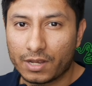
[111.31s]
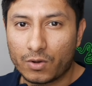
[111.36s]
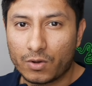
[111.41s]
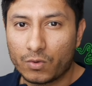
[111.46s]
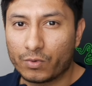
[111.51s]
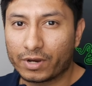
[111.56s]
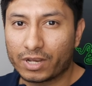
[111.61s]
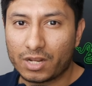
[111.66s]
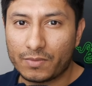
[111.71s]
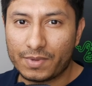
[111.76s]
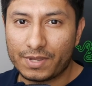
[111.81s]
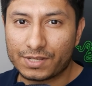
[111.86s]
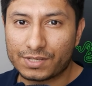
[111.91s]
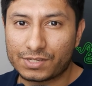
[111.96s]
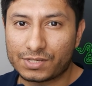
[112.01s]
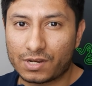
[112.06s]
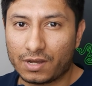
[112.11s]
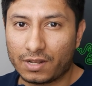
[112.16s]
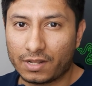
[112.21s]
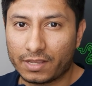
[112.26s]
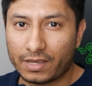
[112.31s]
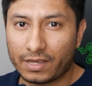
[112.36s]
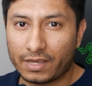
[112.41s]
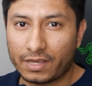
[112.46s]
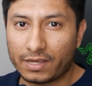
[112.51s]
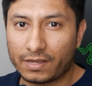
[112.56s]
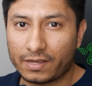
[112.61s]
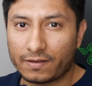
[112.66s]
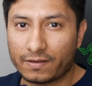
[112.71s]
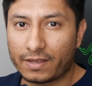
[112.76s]
we're going to be
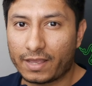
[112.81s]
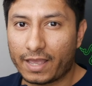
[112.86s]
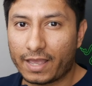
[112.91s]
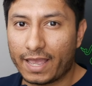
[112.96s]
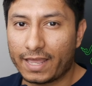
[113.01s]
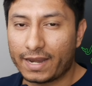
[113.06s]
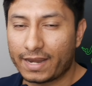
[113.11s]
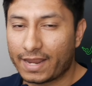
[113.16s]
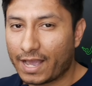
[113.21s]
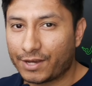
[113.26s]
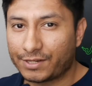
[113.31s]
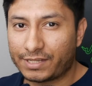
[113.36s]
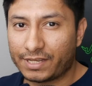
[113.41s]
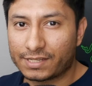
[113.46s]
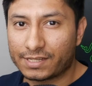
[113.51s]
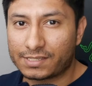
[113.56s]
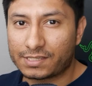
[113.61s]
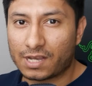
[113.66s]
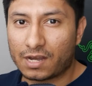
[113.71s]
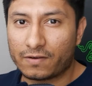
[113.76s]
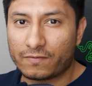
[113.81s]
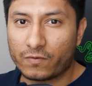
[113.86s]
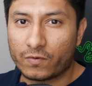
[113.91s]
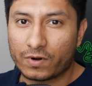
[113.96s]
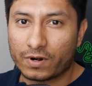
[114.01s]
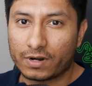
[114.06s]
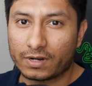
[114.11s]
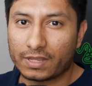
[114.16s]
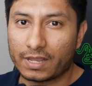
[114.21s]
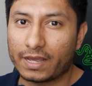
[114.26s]
installing an outdated
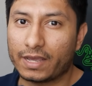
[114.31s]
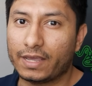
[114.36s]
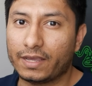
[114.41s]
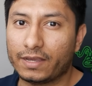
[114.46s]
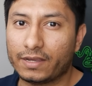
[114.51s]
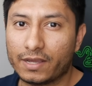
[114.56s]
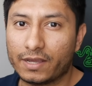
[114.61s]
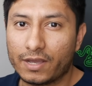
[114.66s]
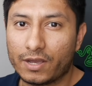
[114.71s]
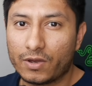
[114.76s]
software like